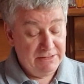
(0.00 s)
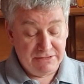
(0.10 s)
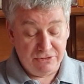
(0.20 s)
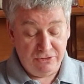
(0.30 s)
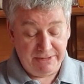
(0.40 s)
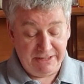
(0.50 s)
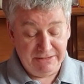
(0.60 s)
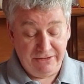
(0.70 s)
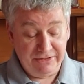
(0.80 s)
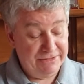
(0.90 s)
So getting
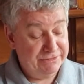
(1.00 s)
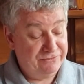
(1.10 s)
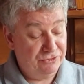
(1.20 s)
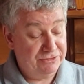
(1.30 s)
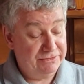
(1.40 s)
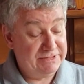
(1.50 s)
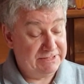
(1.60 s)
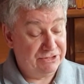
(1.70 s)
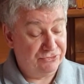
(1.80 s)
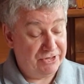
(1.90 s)
nothing here for, this
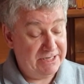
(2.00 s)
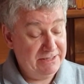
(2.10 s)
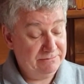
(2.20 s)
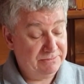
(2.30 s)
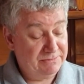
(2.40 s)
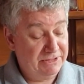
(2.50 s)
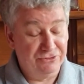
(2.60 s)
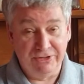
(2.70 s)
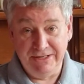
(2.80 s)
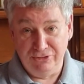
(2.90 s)
is grey.
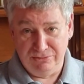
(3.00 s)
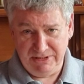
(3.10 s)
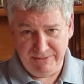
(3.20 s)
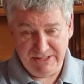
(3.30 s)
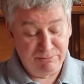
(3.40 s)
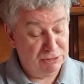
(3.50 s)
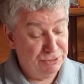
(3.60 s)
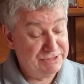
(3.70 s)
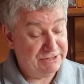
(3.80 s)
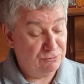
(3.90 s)
Grey normally means
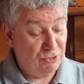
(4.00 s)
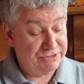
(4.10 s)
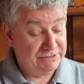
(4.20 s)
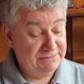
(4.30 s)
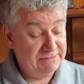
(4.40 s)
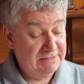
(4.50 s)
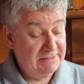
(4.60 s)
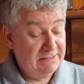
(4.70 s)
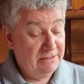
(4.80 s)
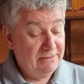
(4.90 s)
polluted water.
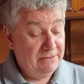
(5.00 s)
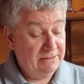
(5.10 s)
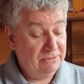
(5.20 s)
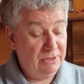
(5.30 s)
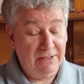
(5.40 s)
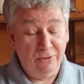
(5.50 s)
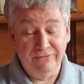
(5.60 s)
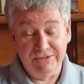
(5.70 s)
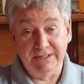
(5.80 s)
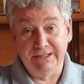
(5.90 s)

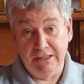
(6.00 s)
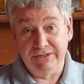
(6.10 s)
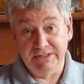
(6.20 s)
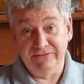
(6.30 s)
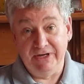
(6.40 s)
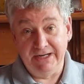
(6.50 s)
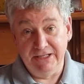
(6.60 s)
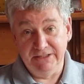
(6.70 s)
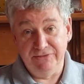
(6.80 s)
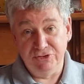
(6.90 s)
Obviously colour is a very
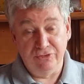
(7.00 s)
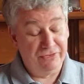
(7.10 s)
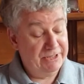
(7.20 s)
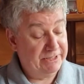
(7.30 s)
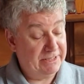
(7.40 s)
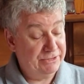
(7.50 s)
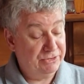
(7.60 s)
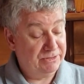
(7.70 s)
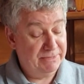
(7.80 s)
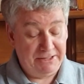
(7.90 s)
individual thing and
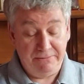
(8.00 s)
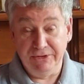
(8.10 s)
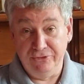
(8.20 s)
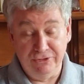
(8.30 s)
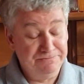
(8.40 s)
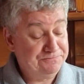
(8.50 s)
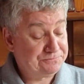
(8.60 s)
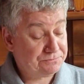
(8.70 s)
you can make up your own.